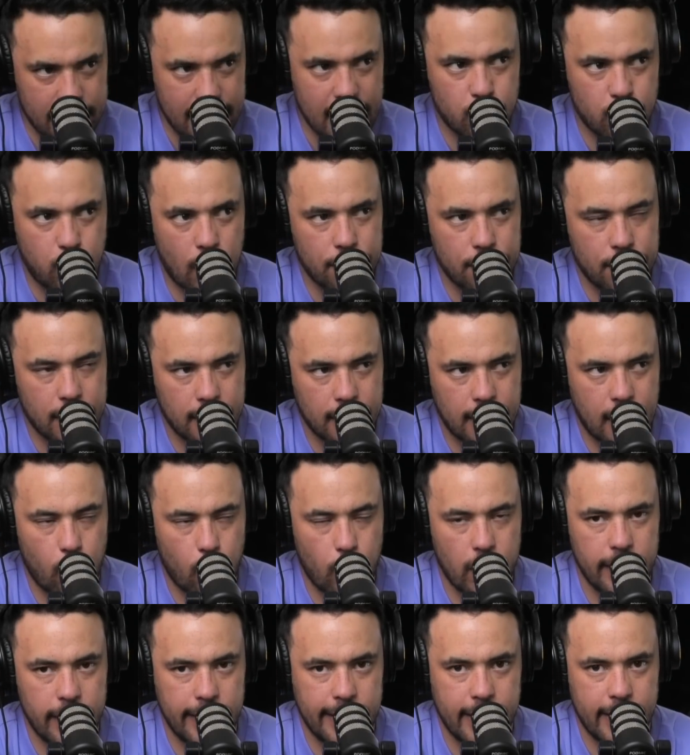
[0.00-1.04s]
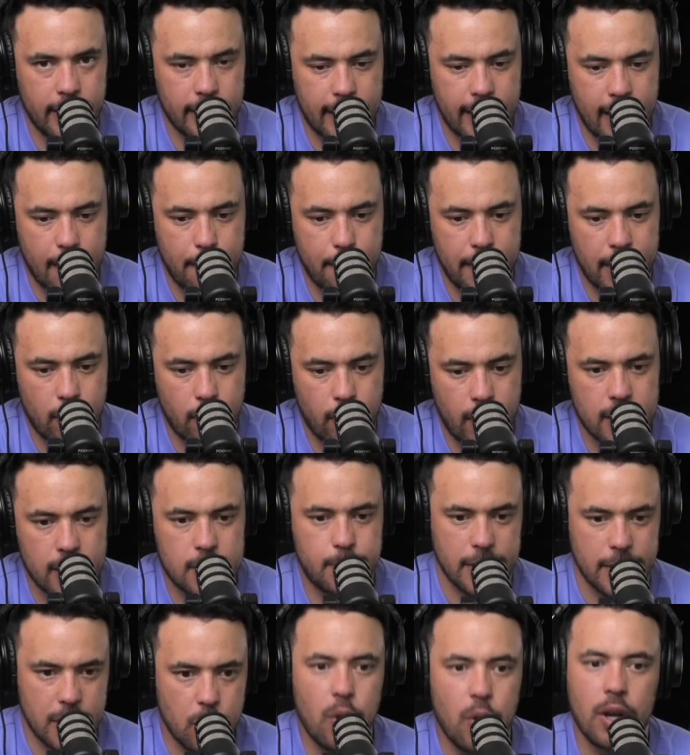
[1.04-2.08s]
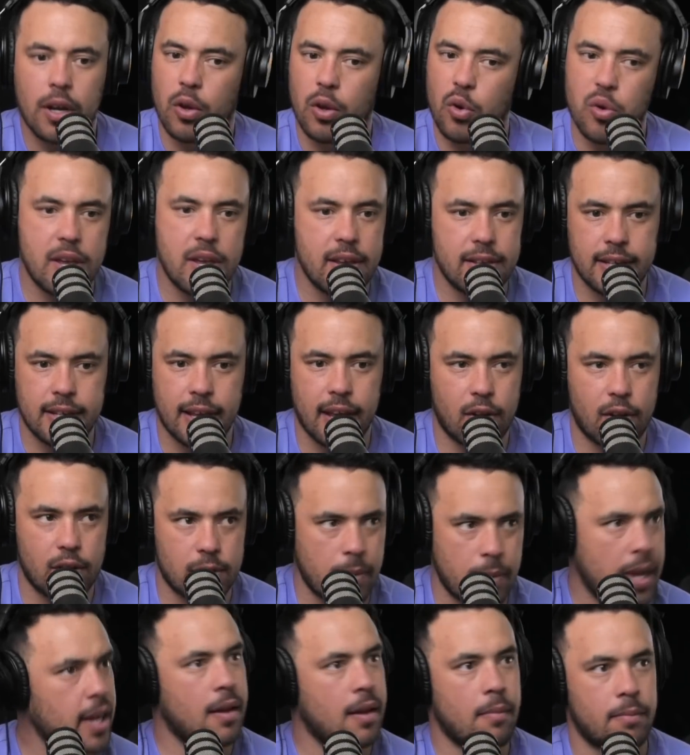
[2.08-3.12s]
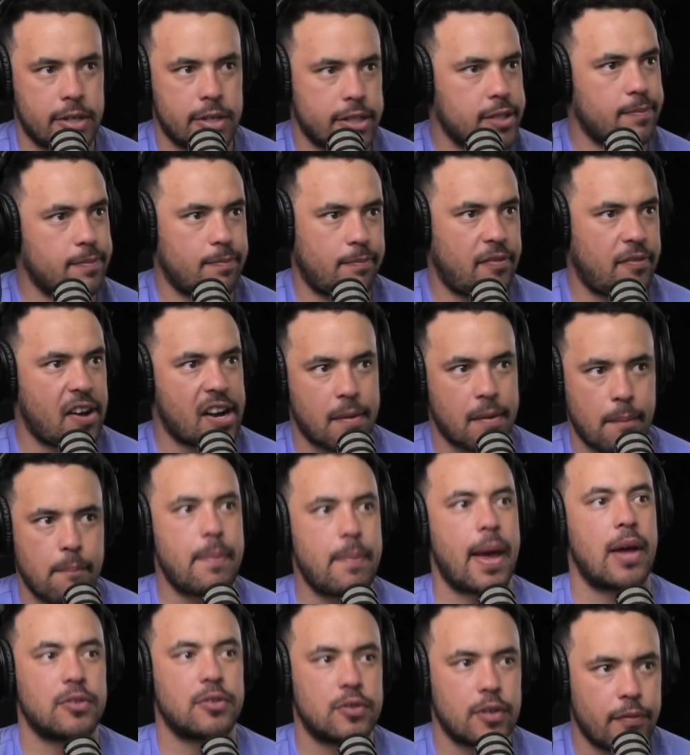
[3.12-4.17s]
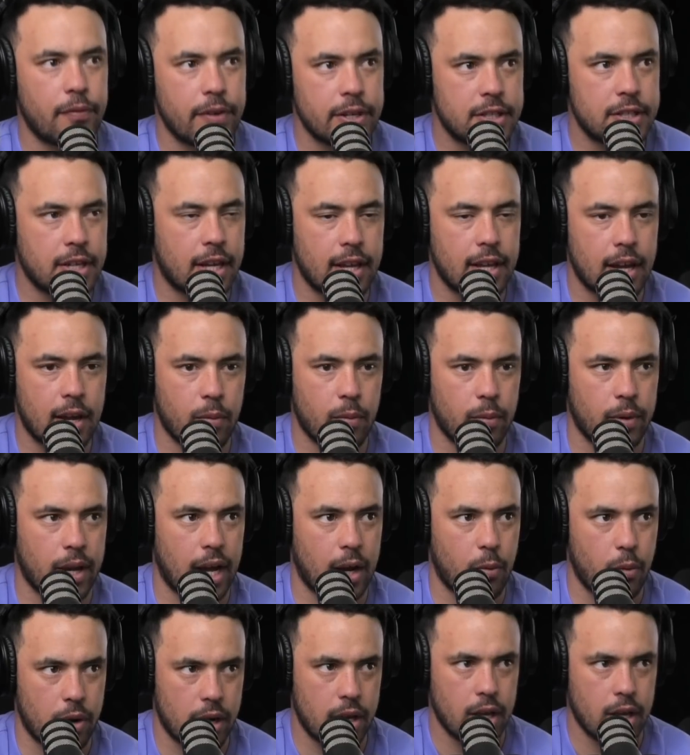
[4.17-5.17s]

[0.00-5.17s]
I think that's one thing that we need to get better at, especially when Lukey's here, because me and him just fucking bounce off each other, and